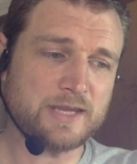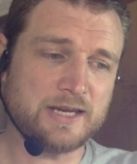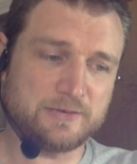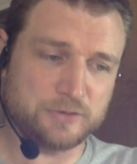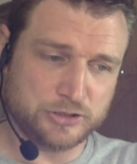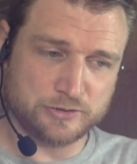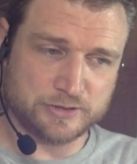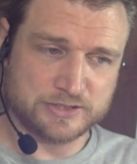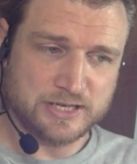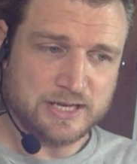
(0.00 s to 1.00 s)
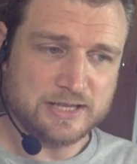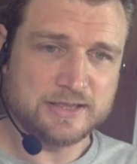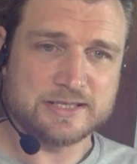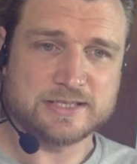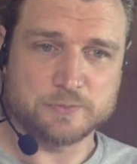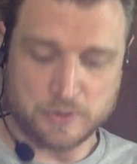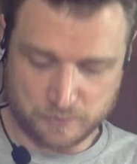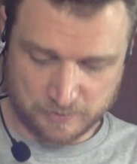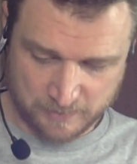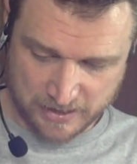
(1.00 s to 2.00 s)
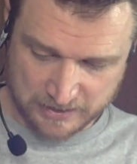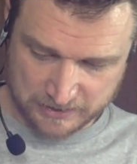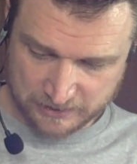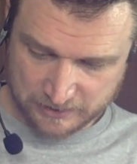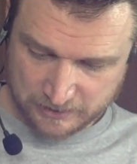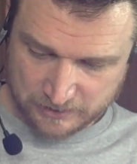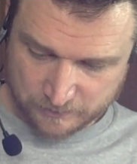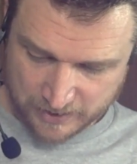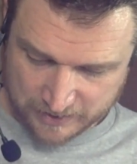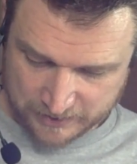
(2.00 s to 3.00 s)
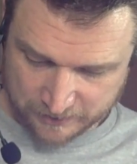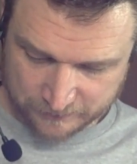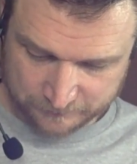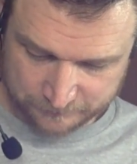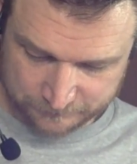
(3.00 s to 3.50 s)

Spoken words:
and if you're curious, this is what we make right here.